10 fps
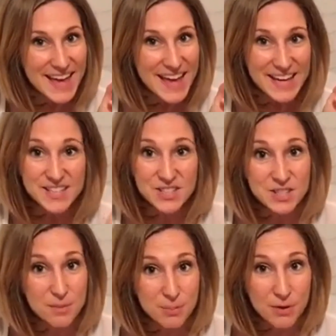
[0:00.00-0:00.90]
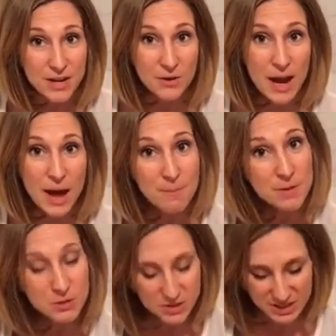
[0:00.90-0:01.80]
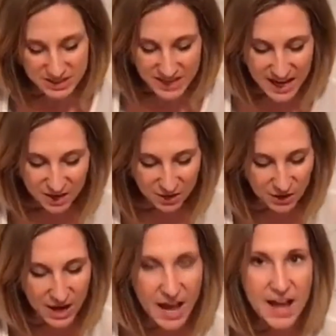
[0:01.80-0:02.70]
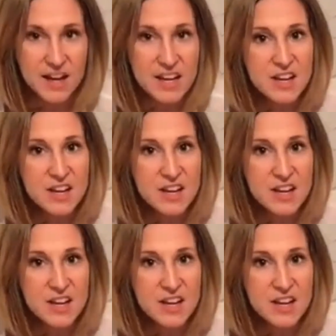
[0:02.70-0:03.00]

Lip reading: It is just a broken crayon. You can just take a crayon,